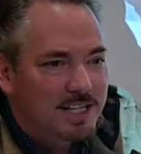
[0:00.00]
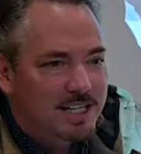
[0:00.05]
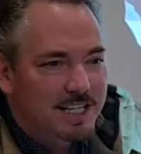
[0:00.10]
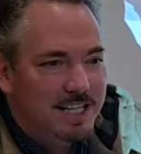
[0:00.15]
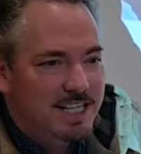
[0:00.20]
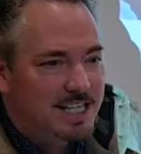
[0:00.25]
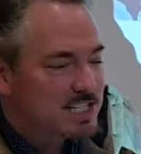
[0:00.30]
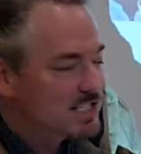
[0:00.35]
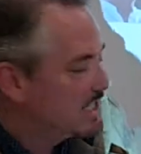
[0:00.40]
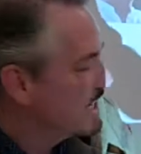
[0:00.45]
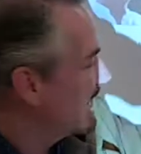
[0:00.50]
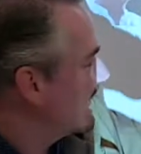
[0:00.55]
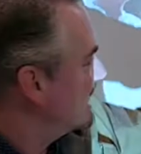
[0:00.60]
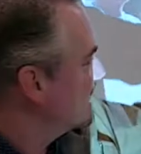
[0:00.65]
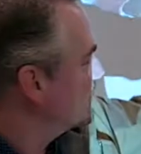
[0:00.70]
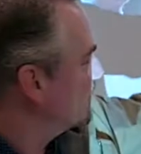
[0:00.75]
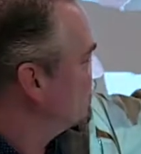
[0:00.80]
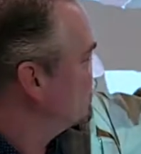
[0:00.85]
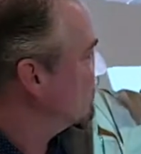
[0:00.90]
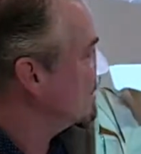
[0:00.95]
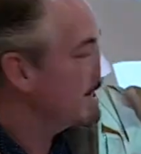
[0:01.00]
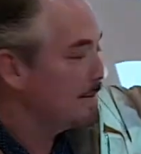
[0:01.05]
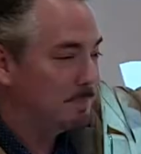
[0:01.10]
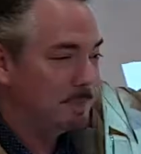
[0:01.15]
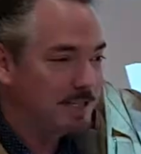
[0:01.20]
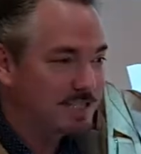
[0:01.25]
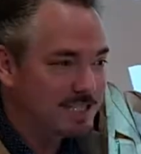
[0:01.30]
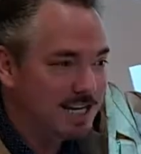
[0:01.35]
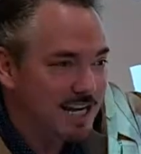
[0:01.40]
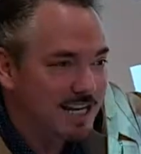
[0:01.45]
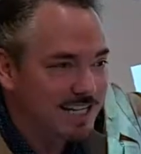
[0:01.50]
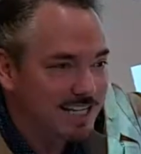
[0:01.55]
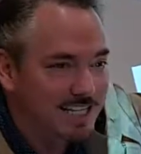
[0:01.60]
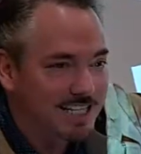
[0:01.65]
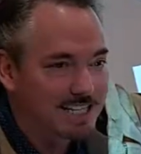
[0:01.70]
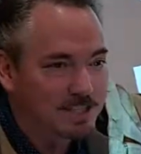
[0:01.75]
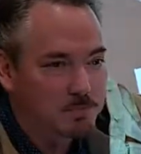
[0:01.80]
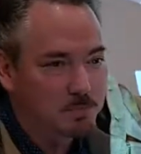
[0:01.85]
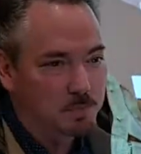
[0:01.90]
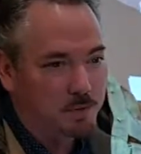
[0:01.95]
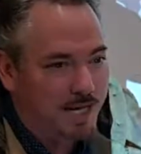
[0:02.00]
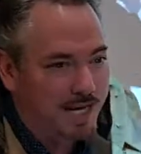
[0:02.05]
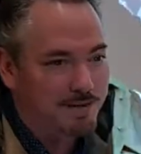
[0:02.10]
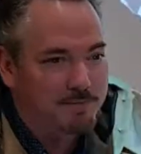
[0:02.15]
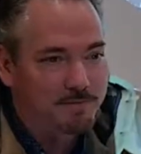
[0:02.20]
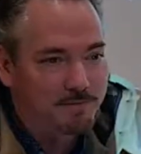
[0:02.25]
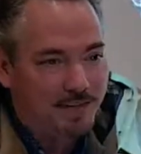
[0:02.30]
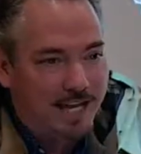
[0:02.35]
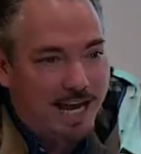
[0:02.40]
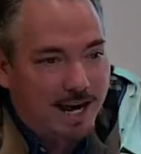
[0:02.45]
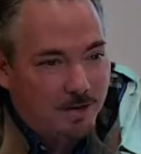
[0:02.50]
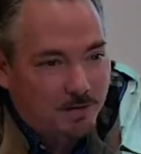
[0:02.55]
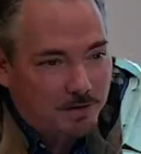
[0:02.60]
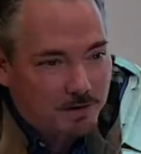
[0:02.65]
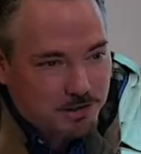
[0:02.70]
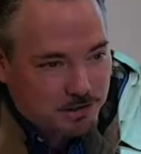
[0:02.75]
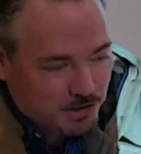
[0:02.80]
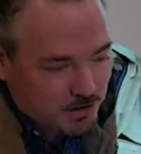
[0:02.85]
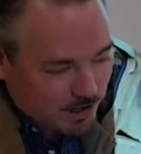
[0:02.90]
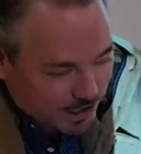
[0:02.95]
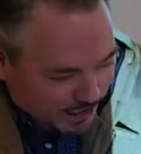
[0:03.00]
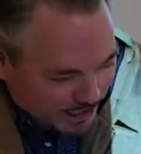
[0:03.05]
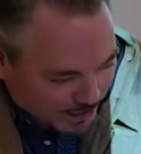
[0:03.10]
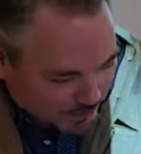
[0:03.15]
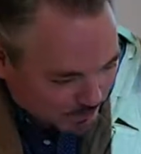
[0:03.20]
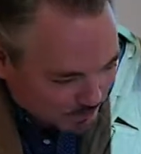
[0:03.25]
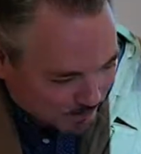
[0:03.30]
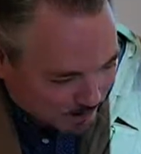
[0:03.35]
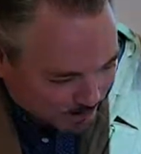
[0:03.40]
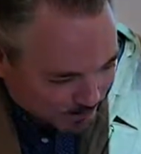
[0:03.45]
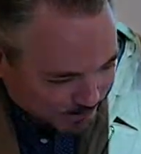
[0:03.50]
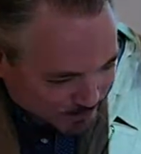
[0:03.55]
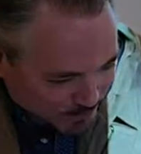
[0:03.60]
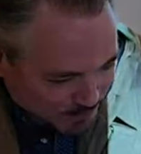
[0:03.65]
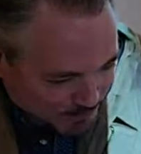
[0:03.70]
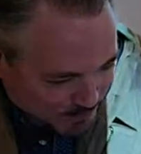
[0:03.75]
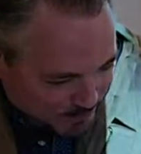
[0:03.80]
Now this guy's a creep. He's not going to plant flowers. Oh, I got to water these